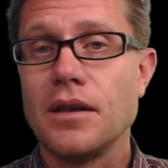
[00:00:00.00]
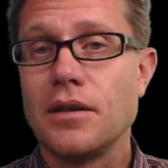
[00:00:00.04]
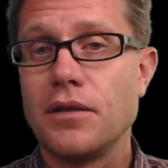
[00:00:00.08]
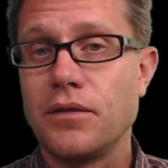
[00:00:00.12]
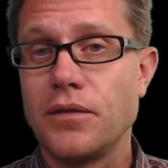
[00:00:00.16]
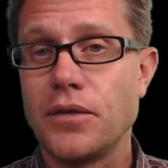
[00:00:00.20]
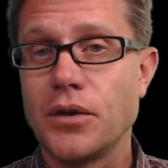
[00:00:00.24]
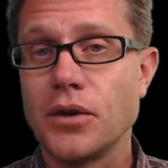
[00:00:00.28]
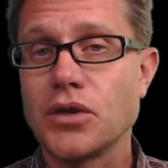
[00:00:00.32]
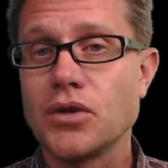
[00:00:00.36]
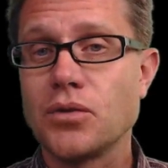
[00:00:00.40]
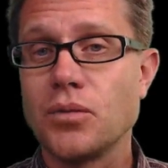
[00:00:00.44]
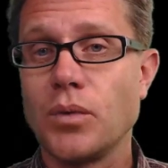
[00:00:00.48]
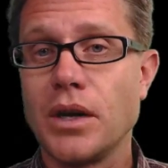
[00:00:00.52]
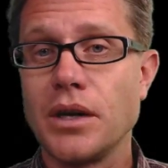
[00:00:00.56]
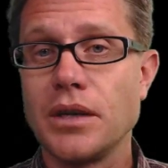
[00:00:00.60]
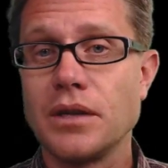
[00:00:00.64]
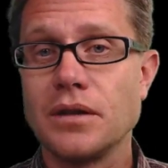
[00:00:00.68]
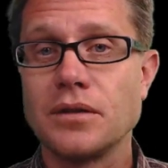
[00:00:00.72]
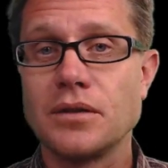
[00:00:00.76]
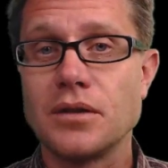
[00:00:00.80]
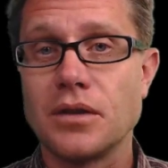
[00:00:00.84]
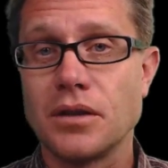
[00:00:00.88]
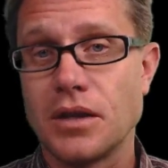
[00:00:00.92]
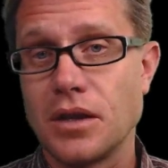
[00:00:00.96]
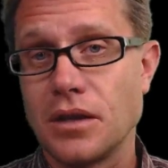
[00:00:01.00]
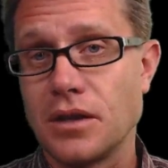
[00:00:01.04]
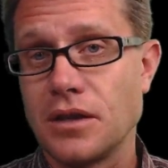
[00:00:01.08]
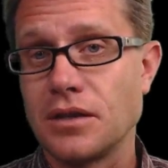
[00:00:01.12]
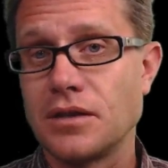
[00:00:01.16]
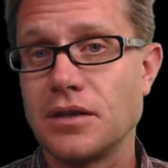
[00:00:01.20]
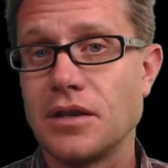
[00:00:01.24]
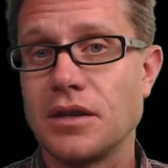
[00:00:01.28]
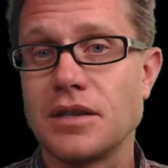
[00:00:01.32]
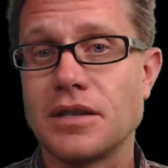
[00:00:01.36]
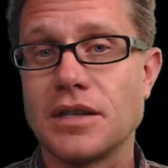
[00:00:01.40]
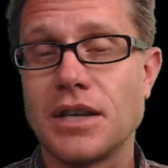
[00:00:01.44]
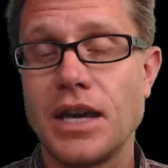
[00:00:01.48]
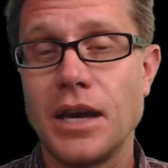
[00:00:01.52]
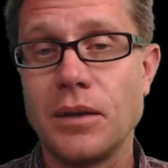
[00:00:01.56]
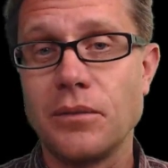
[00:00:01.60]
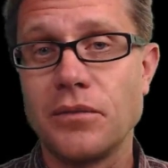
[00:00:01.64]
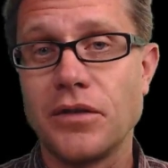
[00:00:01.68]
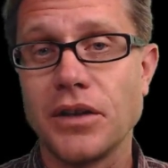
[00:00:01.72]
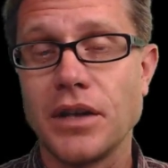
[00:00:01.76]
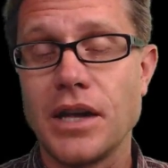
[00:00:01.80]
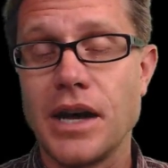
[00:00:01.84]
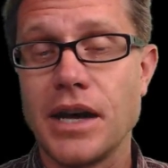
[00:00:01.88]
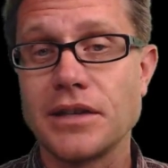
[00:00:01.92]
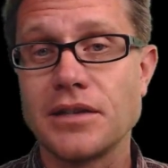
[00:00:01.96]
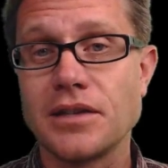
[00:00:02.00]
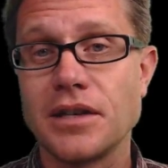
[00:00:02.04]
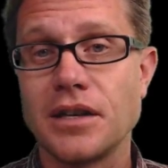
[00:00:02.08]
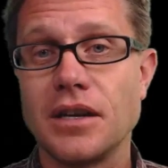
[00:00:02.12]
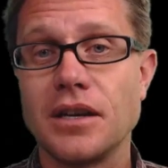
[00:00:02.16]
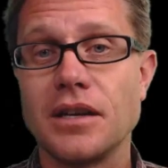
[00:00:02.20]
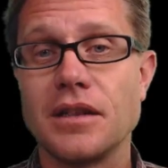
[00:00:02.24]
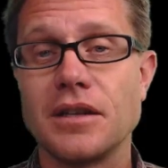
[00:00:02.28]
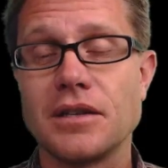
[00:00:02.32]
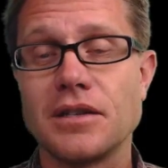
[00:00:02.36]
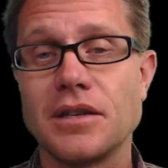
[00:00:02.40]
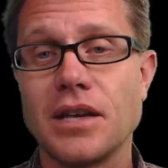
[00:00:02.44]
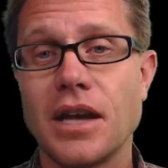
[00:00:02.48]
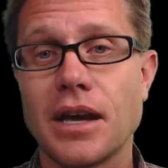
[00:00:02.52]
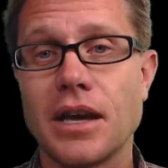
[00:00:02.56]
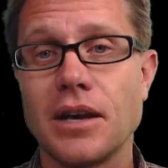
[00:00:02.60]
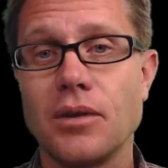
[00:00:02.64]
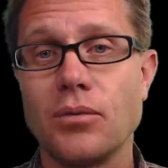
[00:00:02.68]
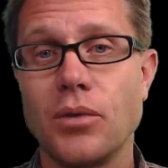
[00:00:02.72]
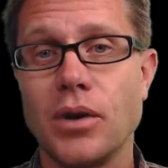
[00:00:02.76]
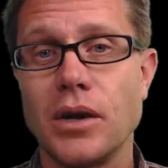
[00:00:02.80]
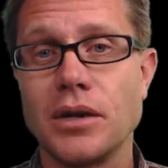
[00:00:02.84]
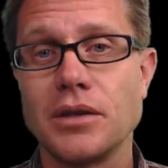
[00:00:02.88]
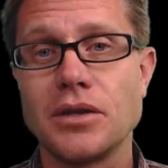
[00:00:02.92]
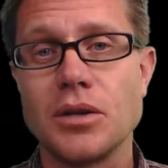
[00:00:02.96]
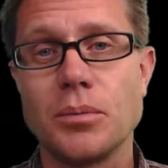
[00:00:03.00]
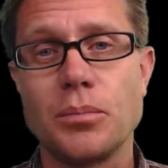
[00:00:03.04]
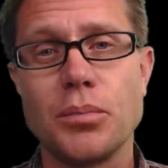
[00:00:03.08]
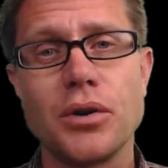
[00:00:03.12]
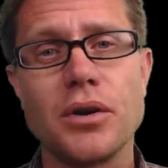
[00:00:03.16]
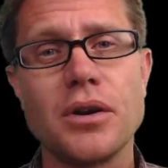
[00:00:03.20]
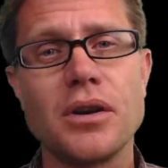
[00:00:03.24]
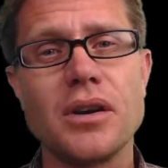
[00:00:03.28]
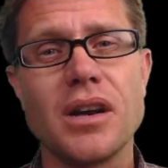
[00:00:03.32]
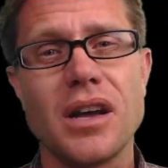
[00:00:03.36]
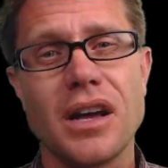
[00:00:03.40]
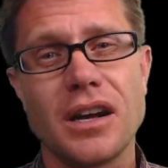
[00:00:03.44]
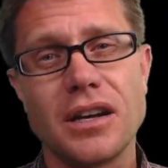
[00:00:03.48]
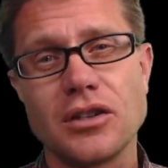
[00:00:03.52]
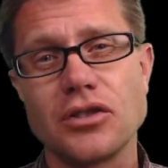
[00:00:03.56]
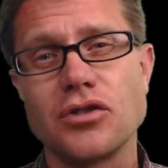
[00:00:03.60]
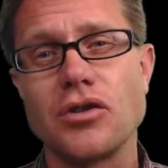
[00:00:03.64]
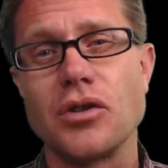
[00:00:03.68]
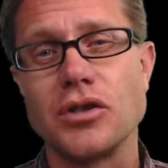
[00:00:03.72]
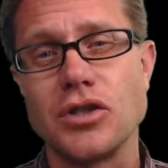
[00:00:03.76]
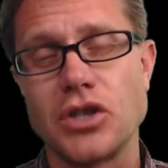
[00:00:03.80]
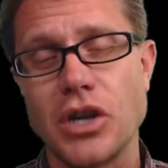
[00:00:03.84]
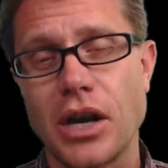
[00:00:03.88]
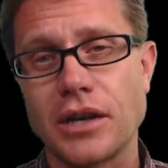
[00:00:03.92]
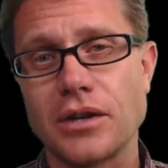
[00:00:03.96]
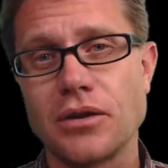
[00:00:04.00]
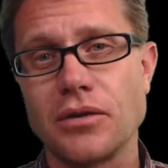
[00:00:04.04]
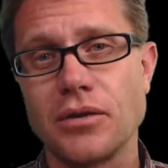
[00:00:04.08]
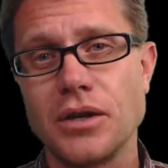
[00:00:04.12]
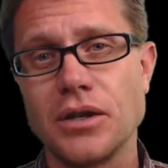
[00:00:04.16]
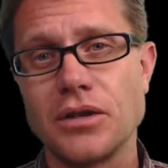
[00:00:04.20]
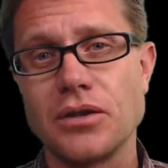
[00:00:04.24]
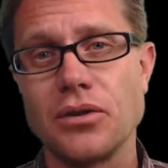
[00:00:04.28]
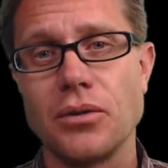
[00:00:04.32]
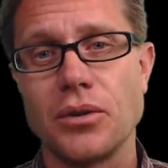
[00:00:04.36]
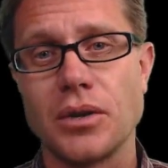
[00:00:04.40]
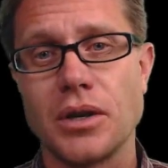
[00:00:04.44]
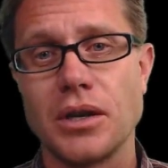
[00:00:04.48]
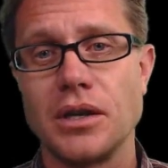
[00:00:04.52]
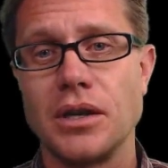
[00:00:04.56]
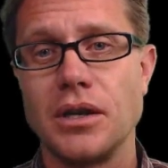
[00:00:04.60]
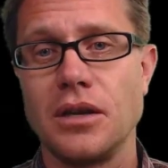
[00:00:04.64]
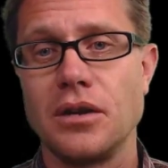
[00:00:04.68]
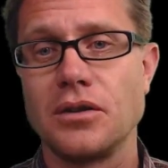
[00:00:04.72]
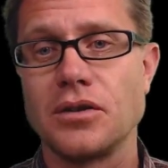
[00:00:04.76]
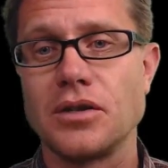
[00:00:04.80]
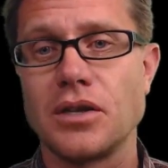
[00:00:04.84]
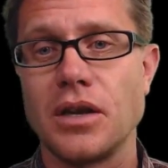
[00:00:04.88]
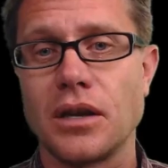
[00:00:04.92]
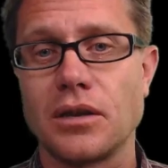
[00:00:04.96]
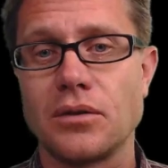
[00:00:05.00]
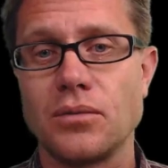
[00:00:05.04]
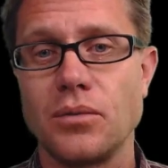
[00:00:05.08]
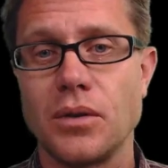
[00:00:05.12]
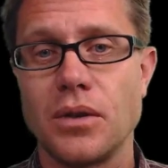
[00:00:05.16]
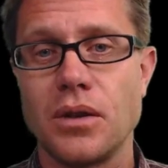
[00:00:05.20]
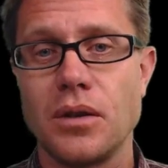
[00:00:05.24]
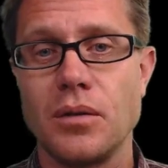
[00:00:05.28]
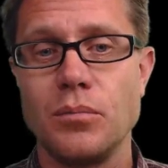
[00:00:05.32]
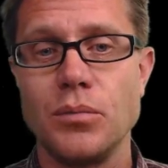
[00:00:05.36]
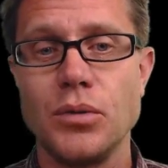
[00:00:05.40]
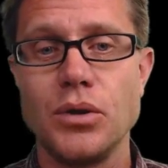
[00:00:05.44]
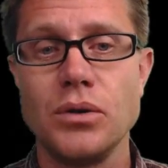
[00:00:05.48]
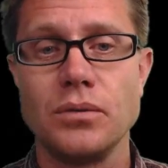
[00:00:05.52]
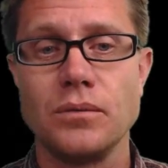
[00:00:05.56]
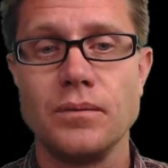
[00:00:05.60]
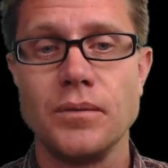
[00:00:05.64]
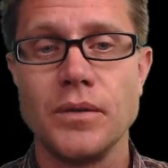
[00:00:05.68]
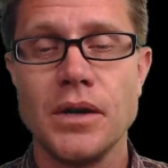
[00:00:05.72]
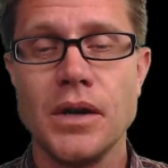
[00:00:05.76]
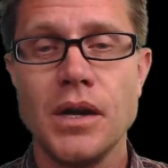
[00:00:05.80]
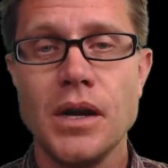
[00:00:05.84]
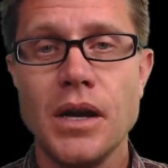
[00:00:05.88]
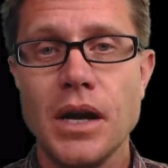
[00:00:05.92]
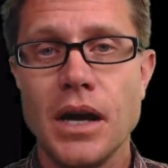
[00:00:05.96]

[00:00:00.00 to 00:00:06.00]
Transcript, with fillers: The first one to get this escape velocity, and the second one to put it on a trajectory so it can intersect with the moon.